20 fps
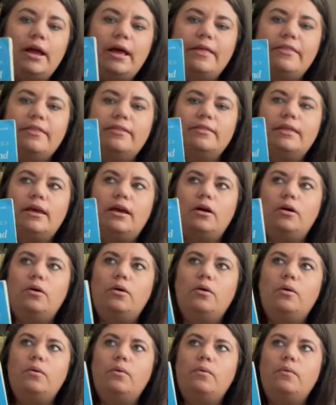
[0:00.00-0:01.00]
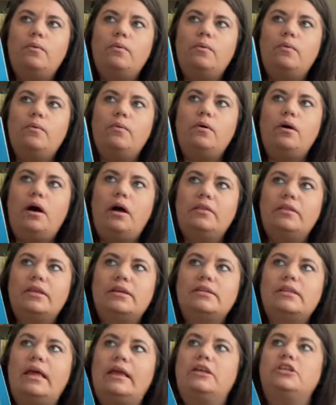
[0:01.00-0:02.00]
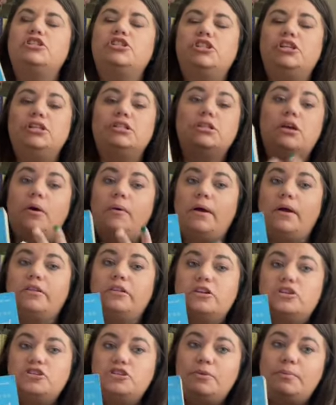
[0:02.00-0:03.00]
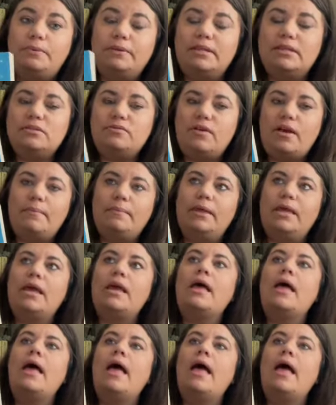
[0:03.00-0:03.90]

and then they go on she's going on this trip with his family,